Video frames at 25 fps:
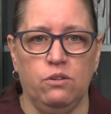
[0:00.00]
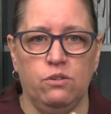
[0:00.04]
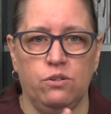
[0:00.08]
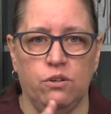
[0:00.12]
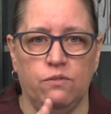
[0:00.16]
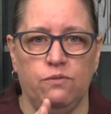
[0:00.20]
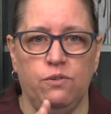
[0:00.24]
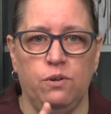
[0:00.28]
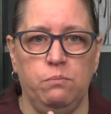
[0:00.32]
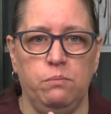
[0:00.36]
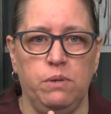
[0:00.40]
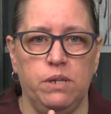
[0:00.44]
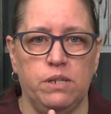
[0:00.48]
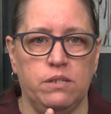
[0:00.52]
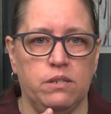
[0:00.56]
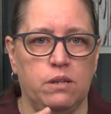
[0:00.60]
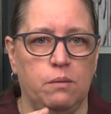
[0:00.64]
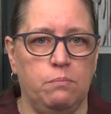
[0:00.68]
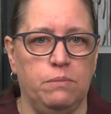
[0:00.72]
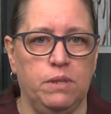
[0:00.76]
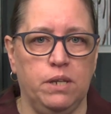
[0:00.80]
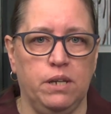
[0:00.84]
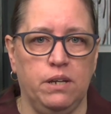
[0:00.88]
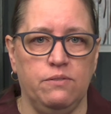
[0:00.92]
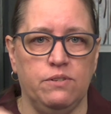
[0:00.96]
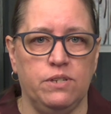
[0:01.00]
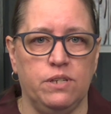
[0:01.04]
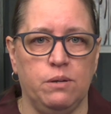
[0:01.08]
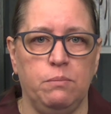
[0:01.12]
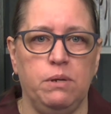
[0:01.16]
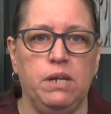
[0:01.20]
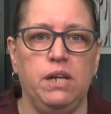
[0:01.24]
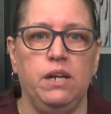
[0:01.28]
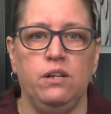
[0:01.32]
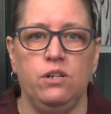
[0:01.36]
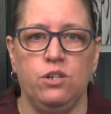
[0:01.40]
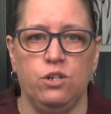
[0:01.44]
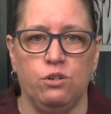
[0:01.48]
So if you miss something, if
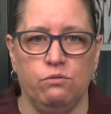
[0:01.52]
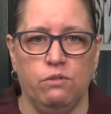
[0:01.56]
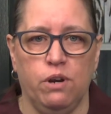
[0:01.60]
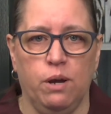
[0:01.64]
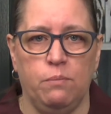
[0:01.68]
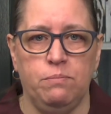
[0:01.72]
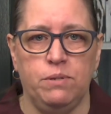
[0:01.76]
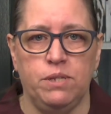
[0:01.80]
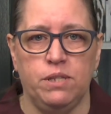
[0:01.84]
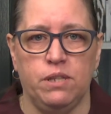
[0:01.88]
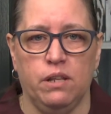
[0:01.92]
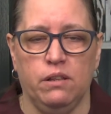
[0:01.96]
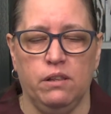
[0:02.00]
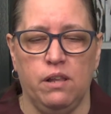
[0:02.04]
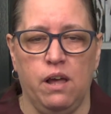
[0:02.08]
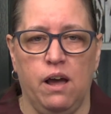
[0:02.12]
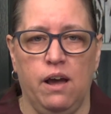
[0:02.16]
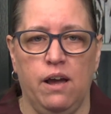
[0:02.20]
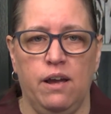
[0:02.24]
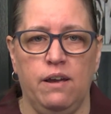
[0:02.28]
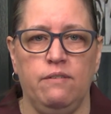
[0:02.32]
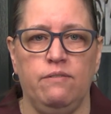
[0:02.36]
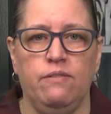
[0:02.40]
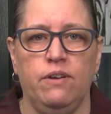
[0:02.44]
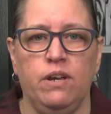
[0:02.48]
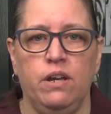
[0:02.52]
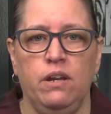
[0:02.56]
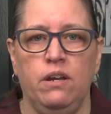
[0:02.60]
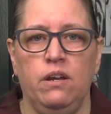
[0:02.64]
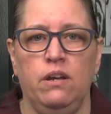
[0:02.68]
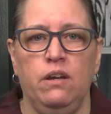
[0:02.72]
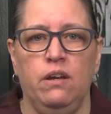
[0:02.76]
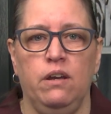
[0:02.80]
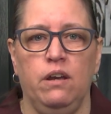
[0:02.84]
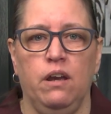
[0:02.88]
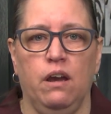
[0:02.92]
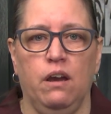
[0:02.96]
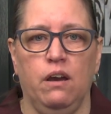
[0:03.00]
somebody interrupts the live,
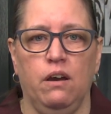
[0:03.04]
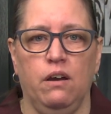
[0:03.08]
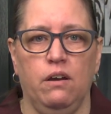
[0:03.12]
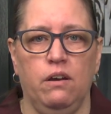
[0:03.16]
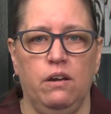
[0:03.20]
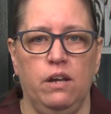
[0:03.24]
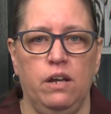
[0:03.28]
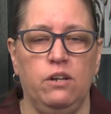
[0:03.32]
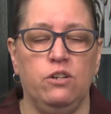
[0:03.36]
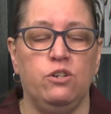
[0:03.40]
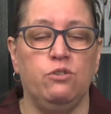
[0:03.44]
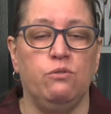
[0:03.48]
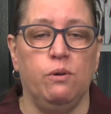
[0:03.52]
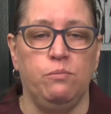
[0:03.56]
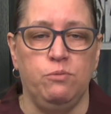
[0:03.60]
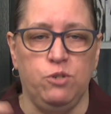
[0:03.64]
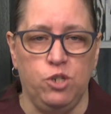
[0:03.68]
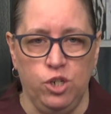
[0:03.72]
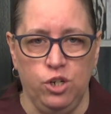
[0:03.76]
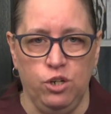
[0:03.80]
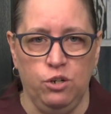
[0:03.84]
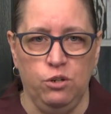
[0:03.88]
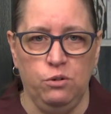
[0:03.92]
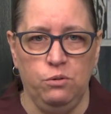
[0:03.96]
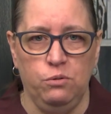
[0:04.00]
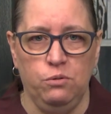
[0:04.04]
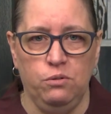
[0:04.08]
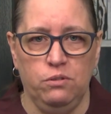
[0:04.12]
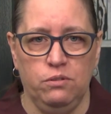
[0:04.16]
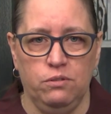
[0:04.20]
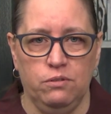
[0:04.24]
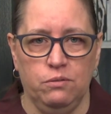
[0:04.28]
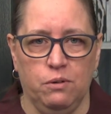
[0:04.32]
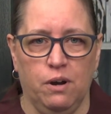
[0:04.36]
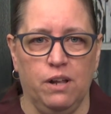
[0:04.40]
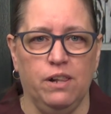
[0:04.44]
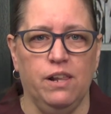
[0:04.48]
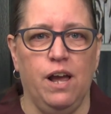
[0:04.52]
interrupts you
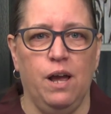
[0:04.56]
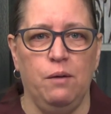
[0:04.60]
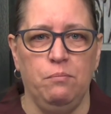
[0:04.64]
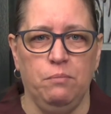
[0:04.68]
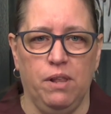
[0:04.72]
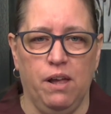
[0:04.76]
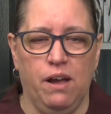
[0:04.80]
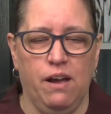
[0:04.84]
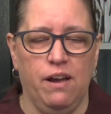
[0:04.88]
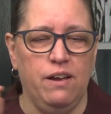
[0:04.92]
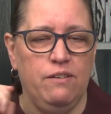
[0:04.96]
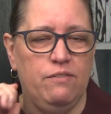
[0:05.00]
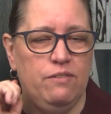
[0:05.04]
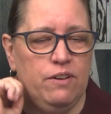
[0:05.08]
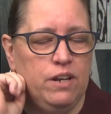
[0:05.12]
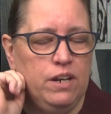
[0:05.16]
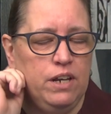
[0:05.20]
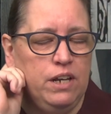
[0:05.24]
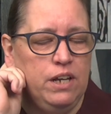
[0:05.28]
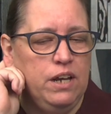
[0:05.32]
while I'm live,